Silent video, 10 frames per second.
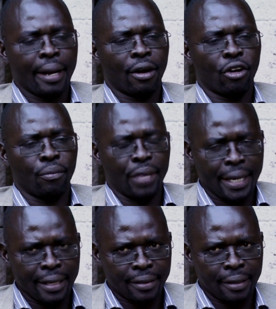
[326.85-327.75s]

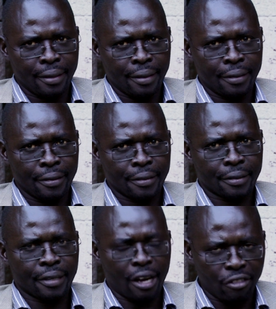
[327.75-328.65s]
communities,
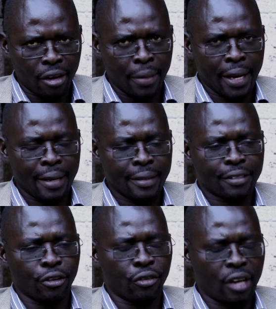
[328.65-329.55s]
governments,
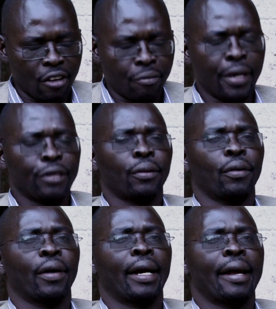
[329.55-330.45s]
non-governmental
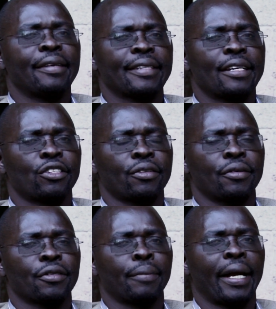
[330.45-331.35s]

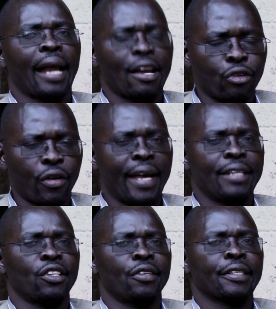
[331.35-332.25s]
organizations, bilateral
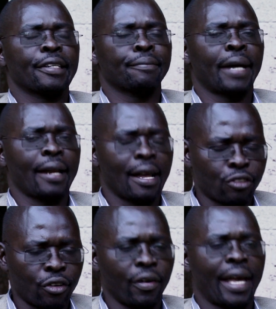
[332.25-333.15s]
agencies,
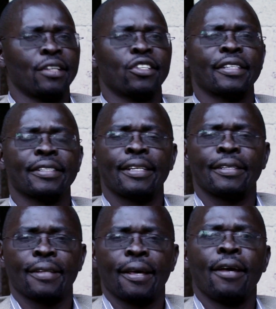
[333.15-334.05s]
multilateral agencies